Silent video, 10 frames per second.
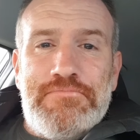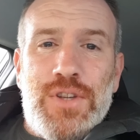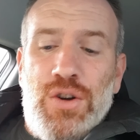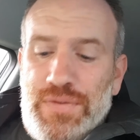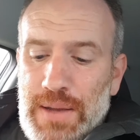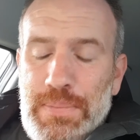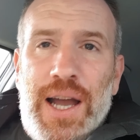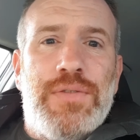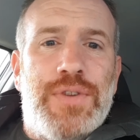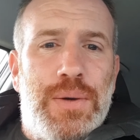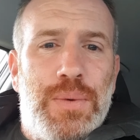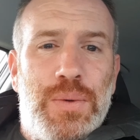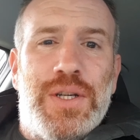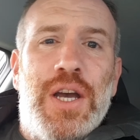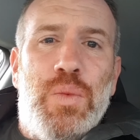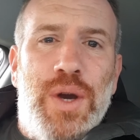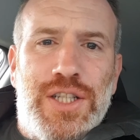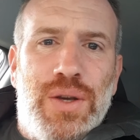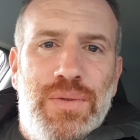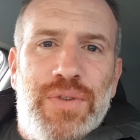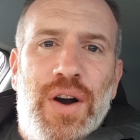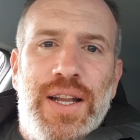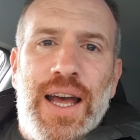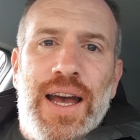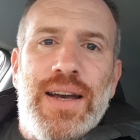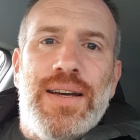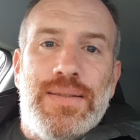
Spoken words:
Or have they paid for the award? We'll soon find out.